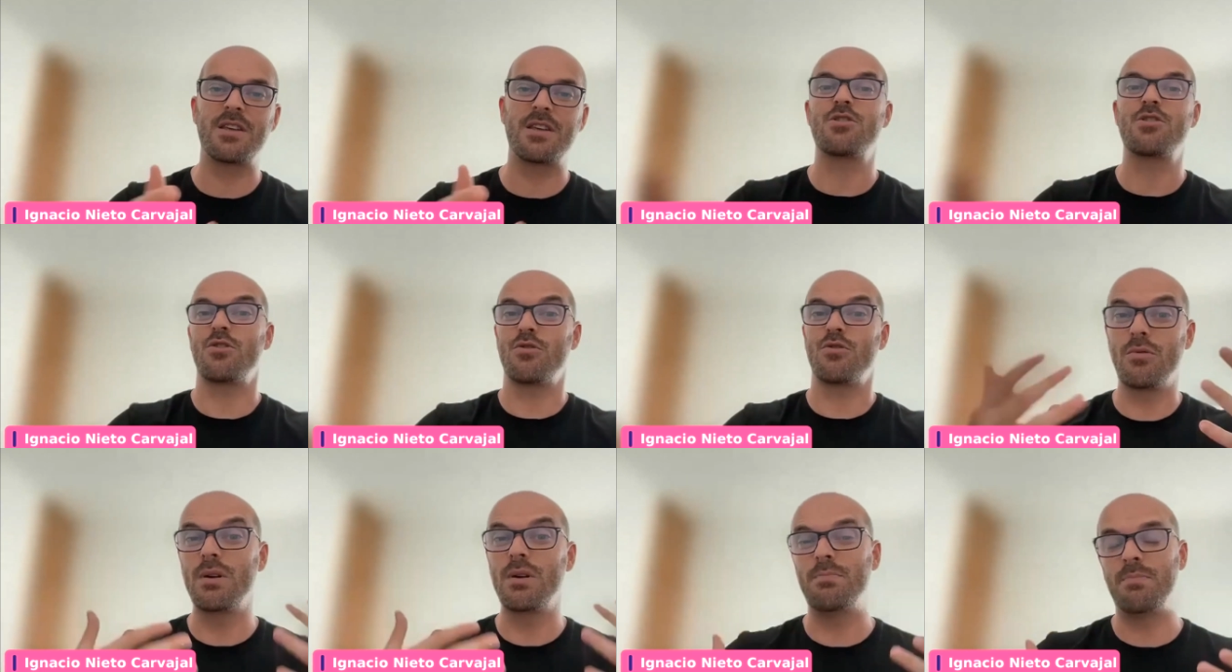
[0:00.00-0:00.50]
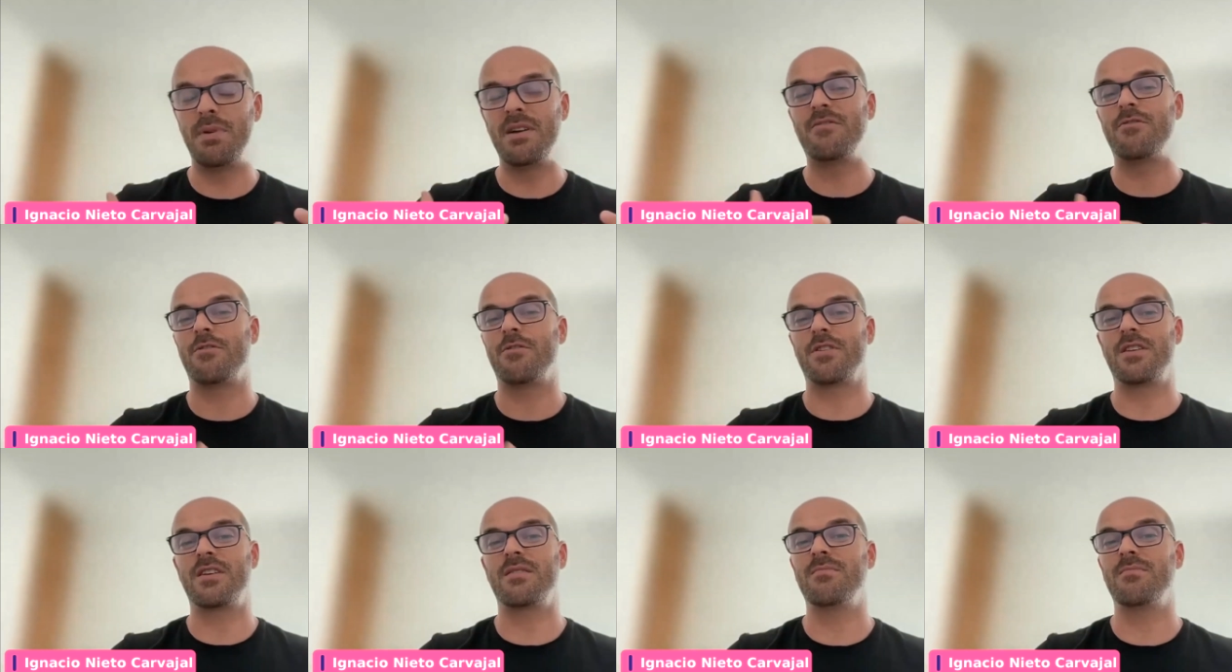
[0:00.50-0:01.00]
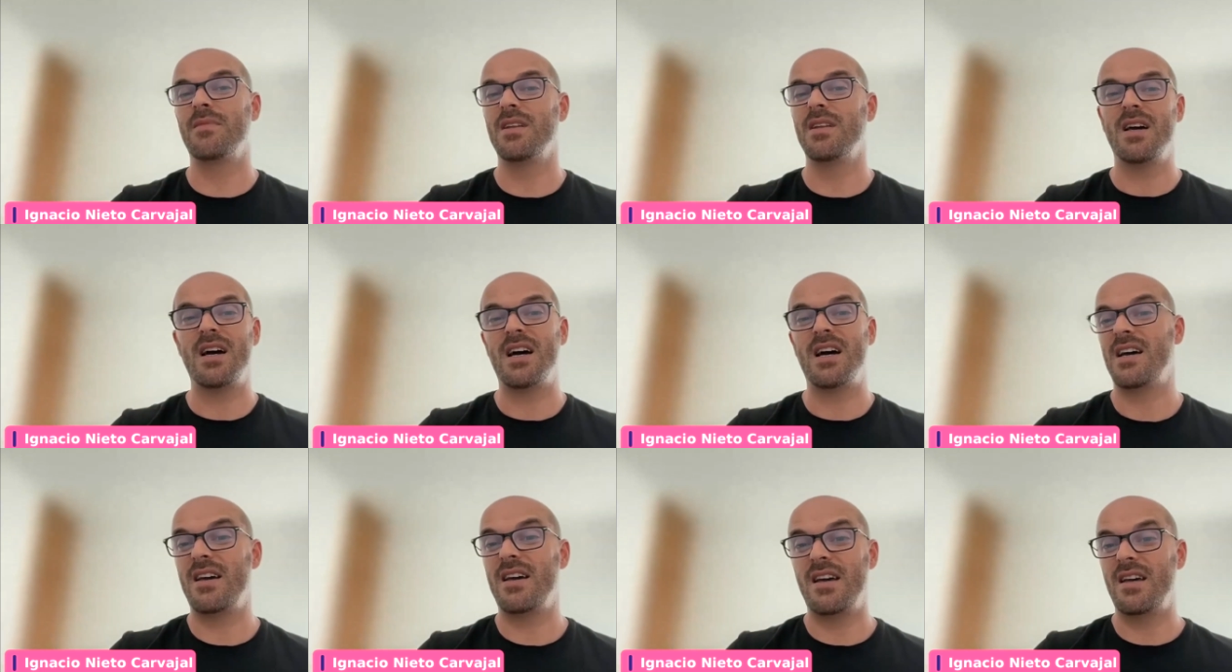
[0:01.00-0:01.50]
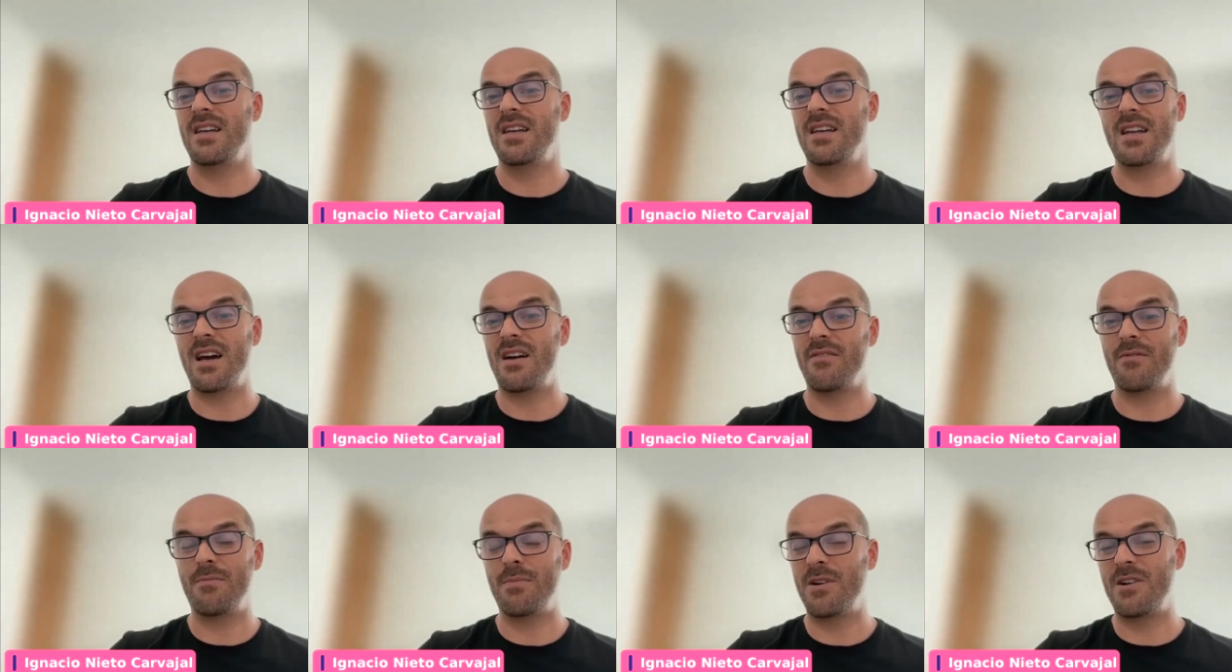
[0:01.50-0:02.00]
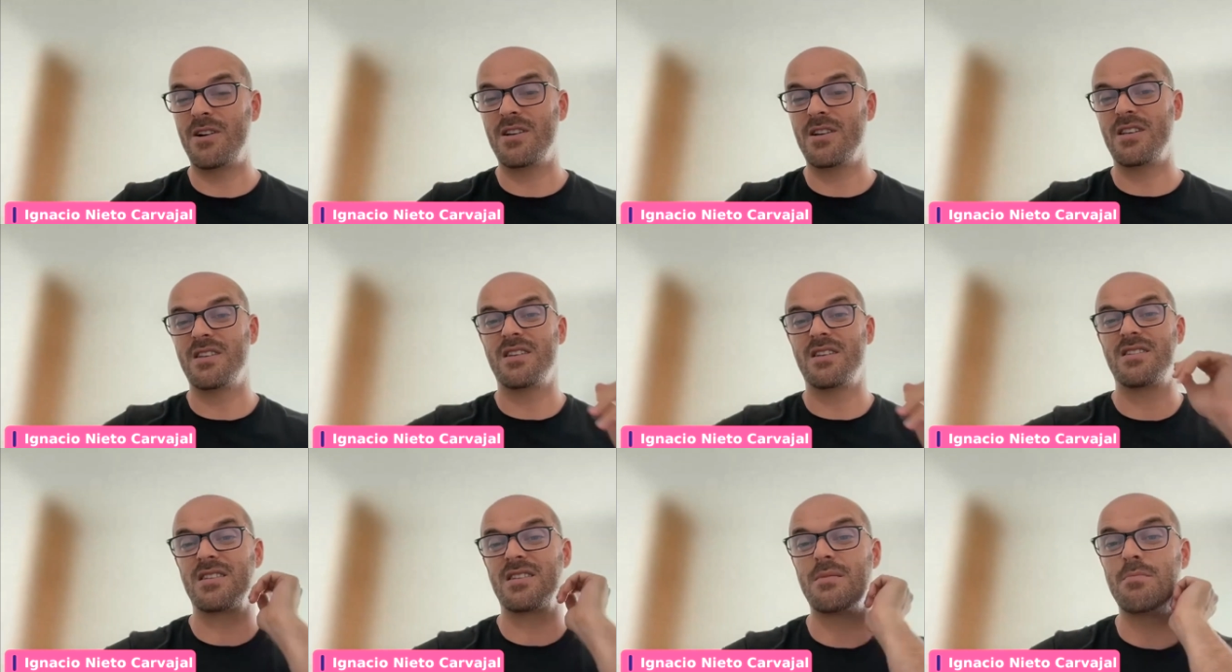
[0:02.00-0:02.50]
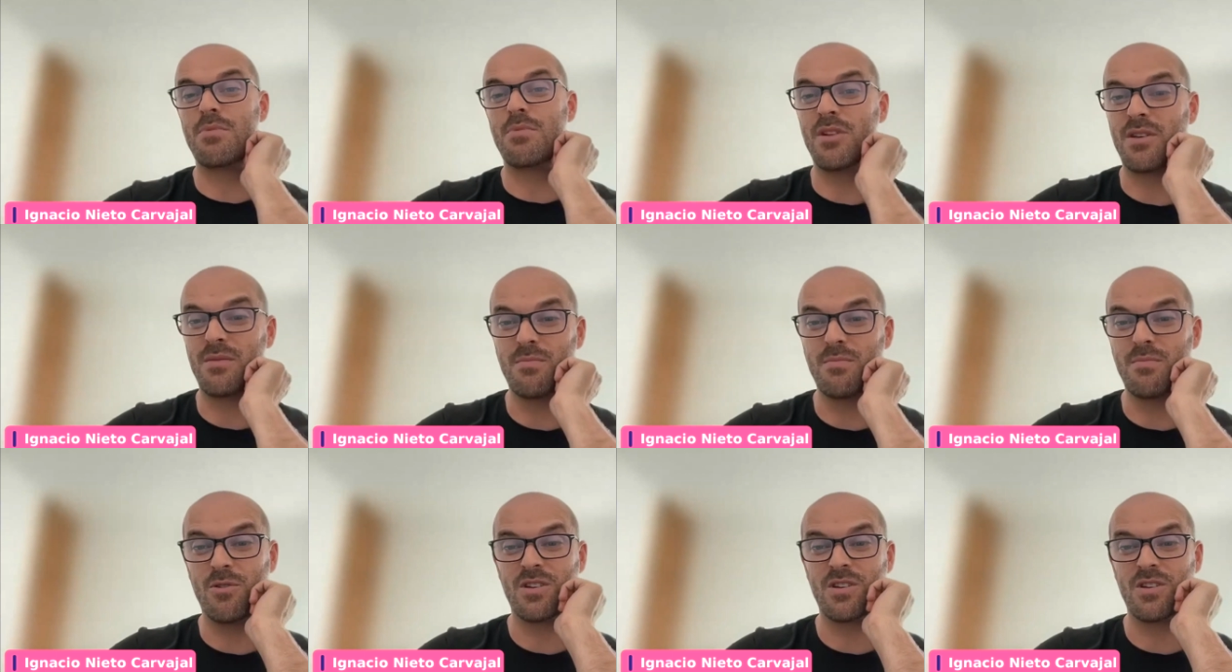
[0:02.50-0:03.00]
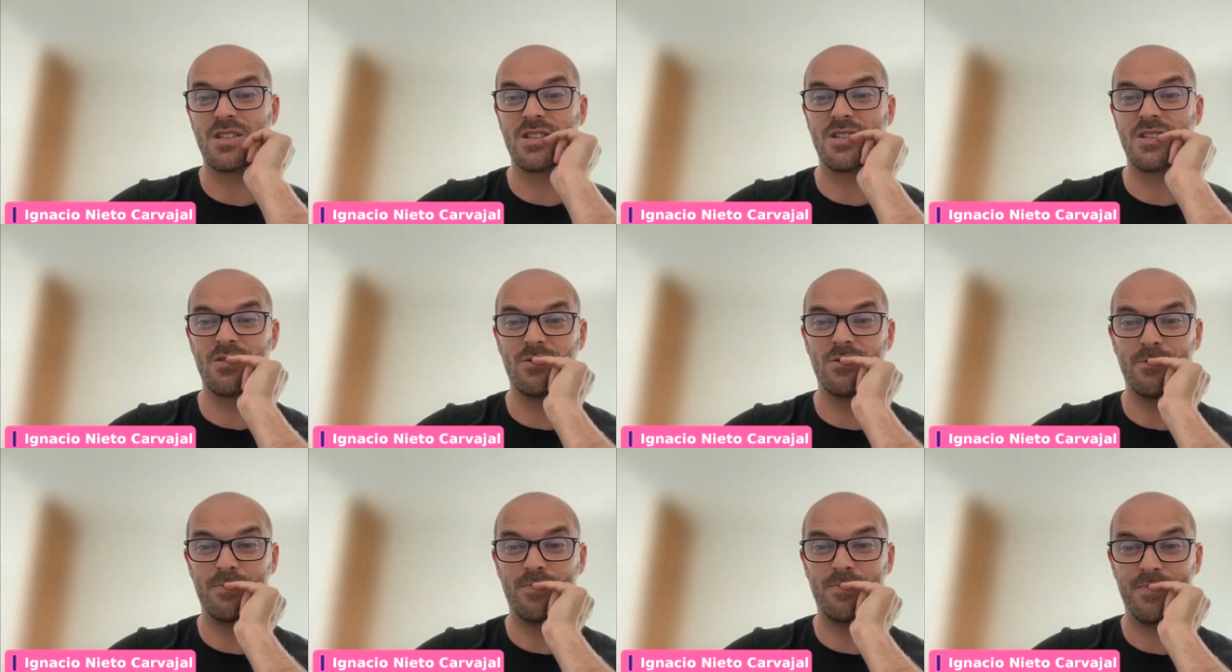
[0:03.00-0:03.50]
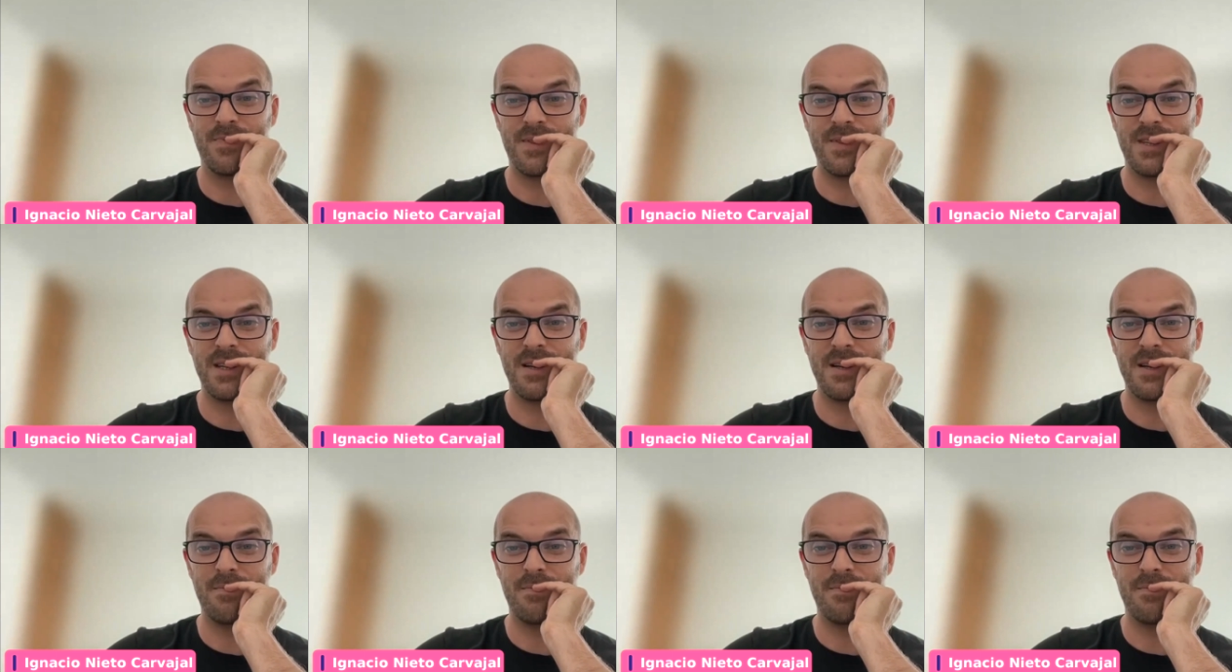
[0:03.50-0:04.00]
So you will pay for them in a very simple invoice. So yeah.